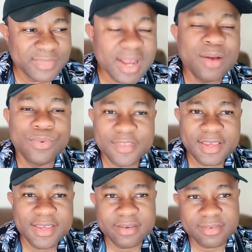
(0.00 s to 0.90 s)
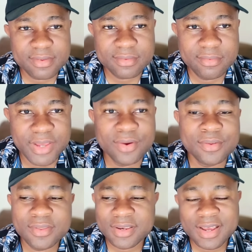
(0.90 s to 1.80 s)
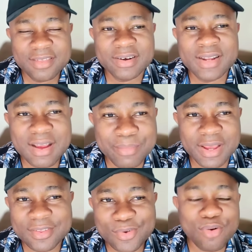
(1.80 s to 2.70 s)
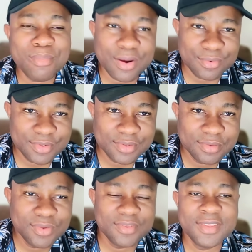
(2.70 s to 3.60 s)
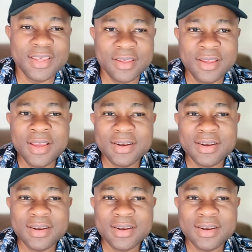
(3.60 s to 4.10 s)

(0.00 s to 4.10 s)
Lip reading: I would say yes, because the Nigerian army has come out to say